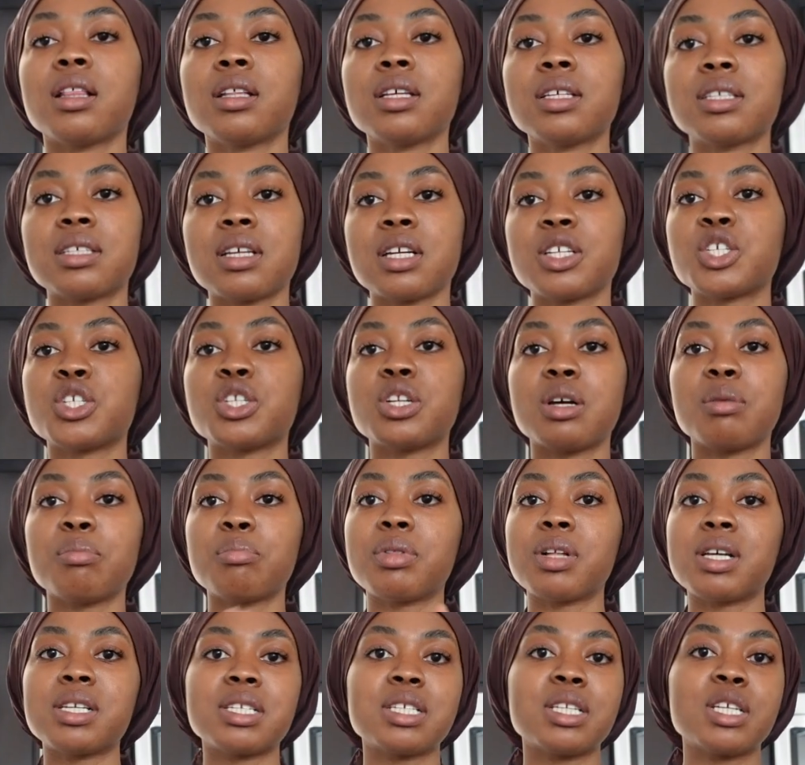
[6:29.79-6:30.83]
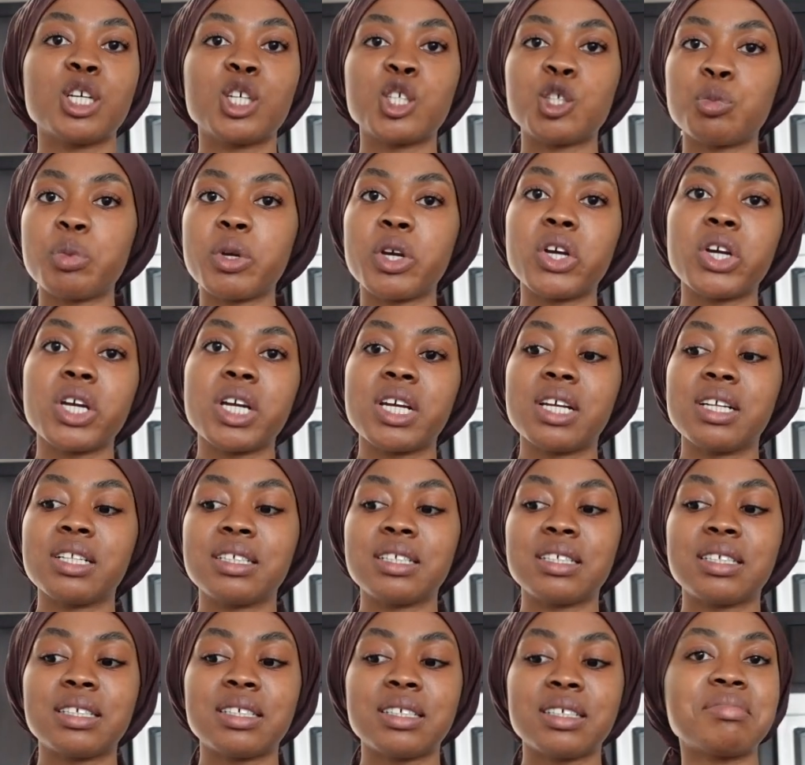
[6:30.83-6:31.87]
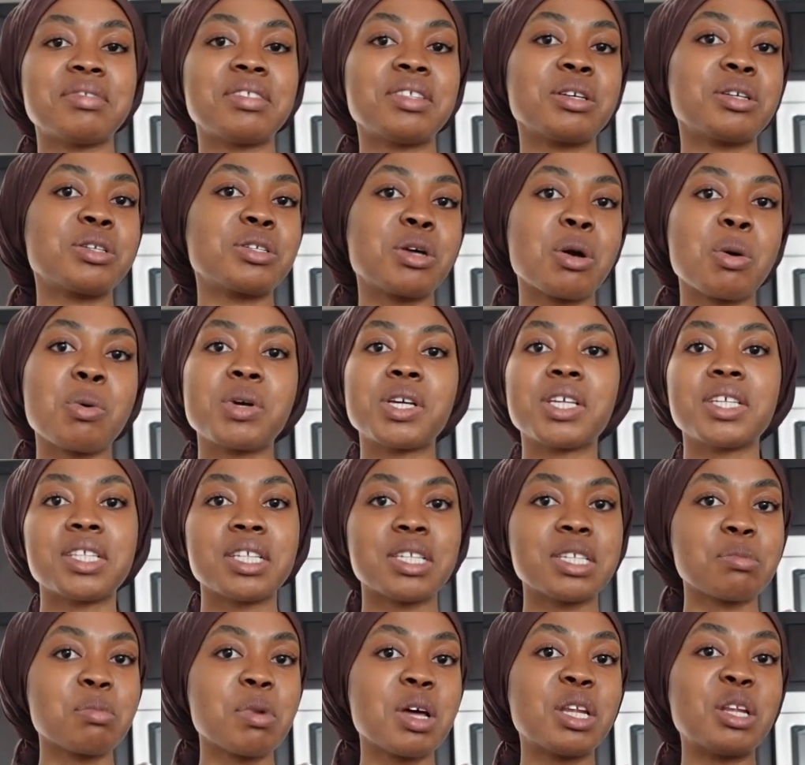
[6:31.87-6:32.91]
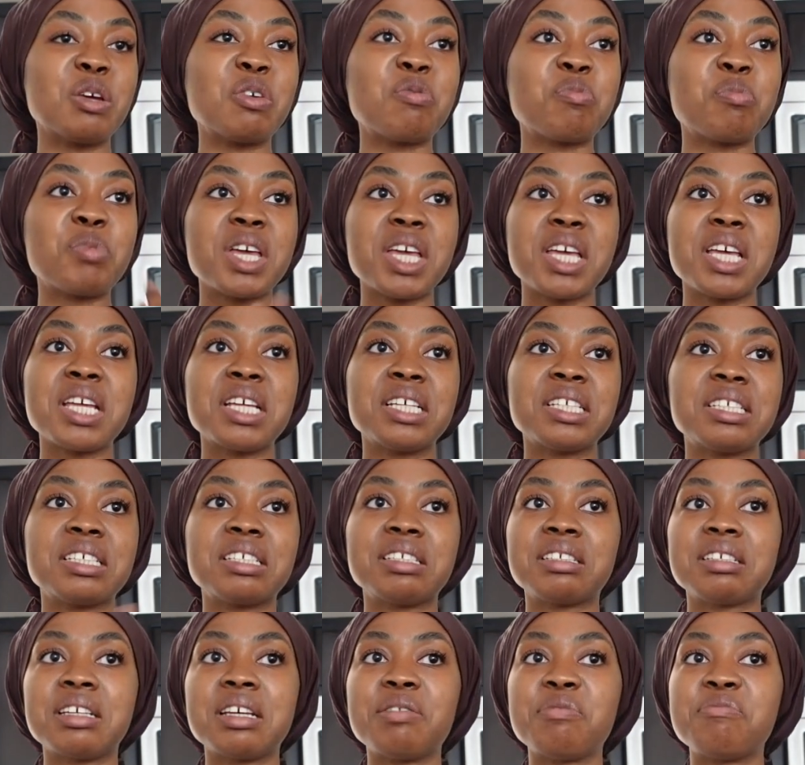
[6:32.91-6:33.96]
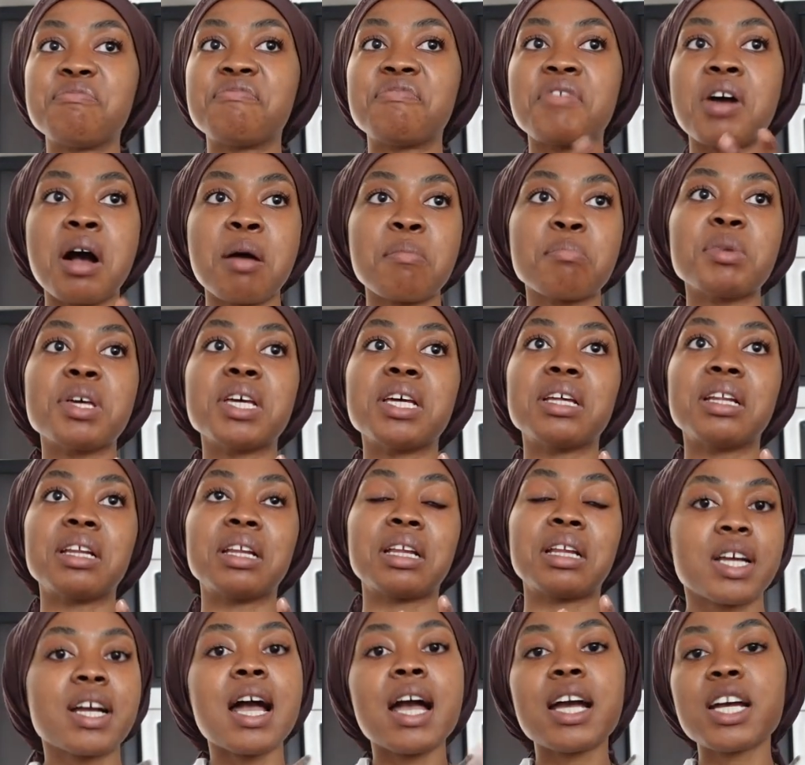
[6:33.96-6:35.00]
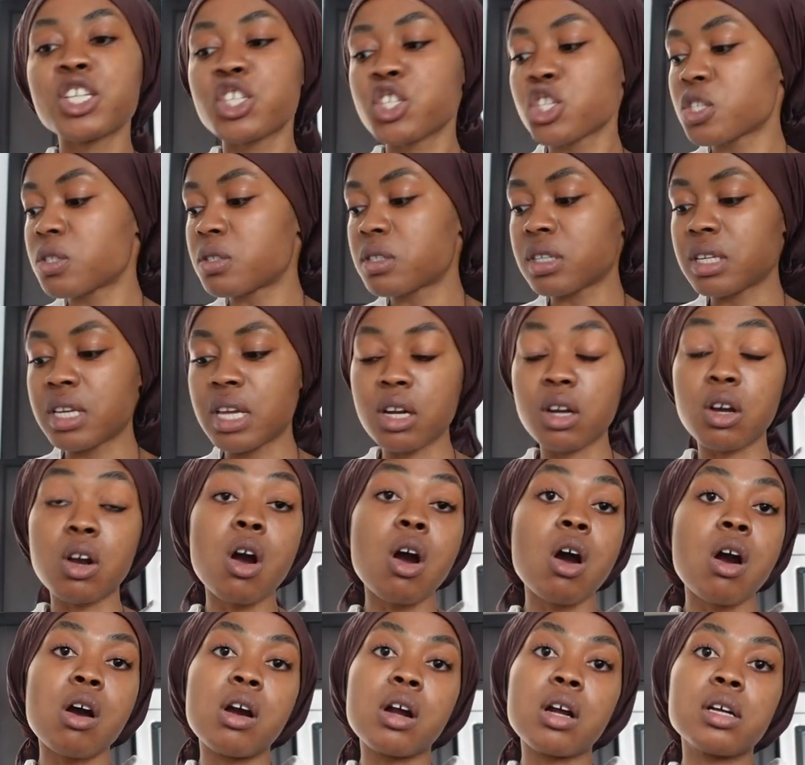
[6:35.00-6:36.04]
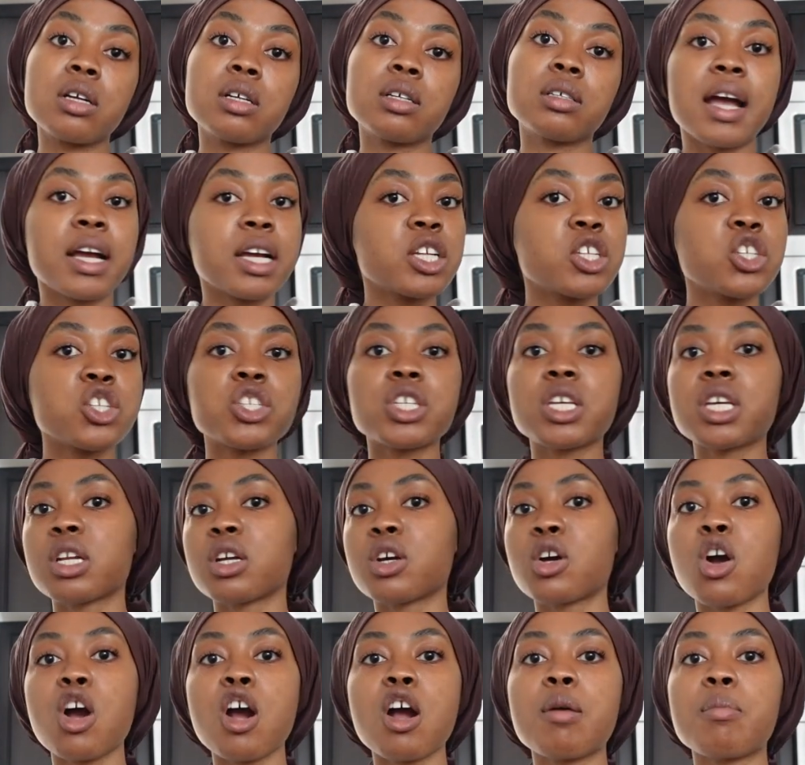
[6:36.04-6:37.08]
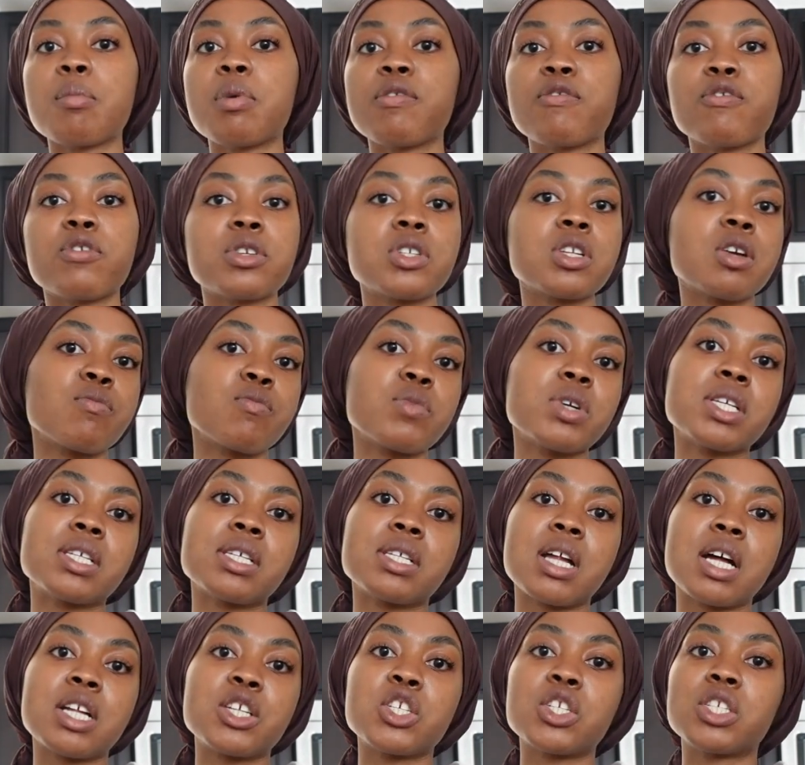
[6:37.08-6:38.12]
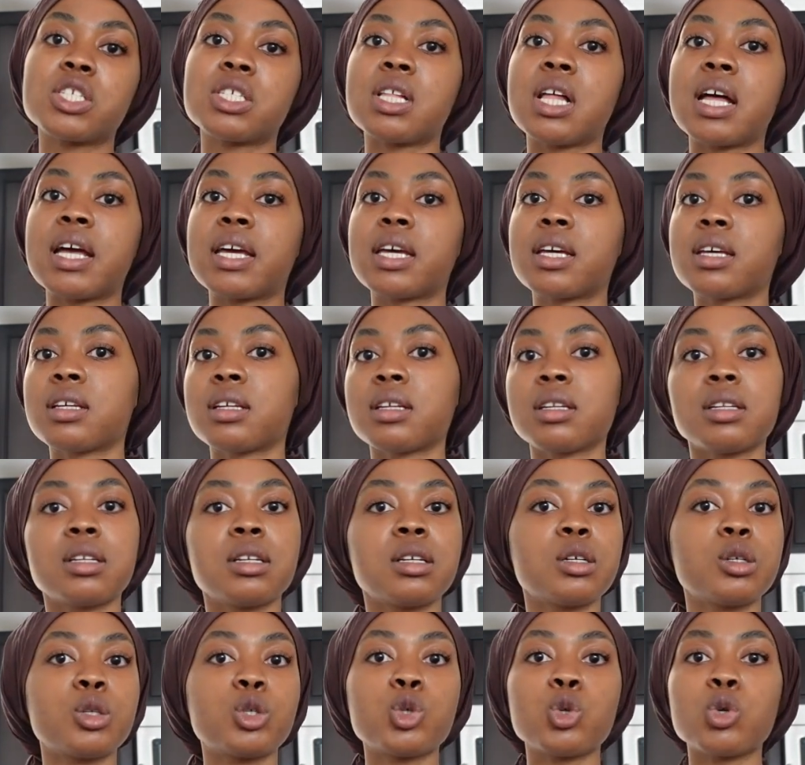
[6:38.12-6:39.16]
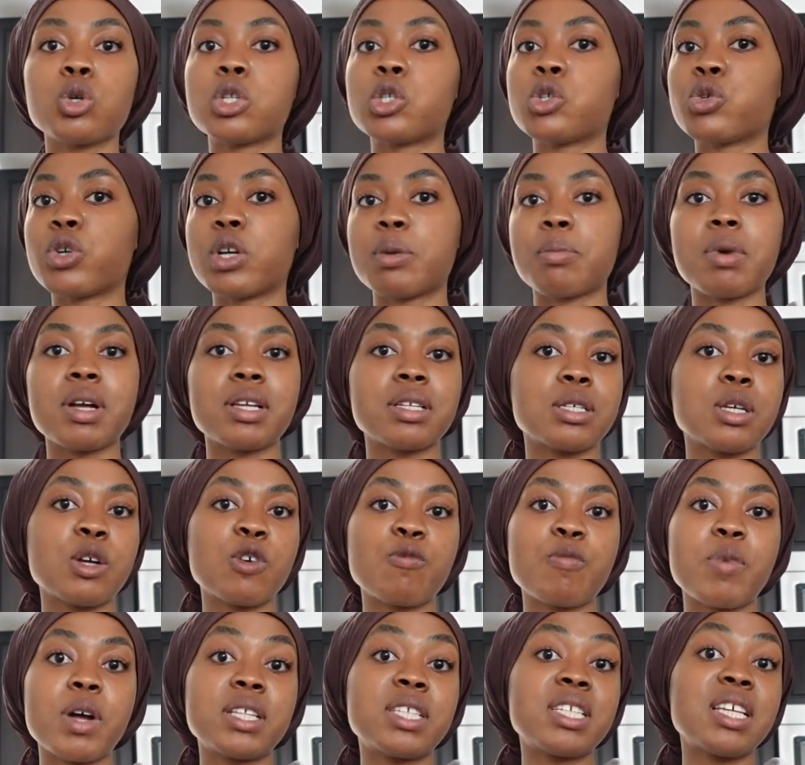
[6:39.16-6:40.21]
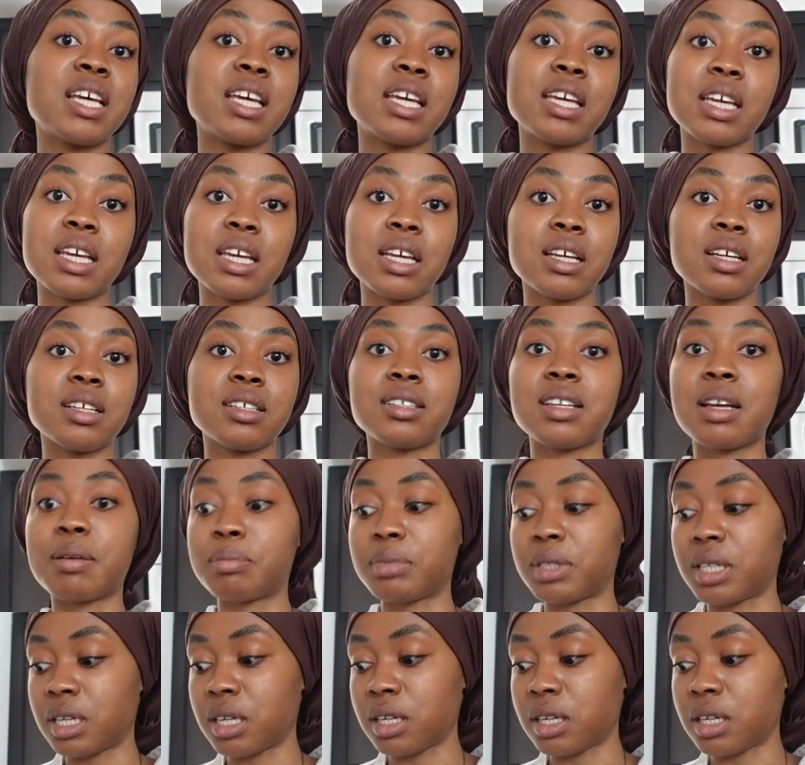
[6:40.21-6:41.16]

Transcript: Such an unpleasant experience. There's always the smell of piss and vomit. Like, I could just get a car. But for some reason, I just like torturing myself by taking Septa.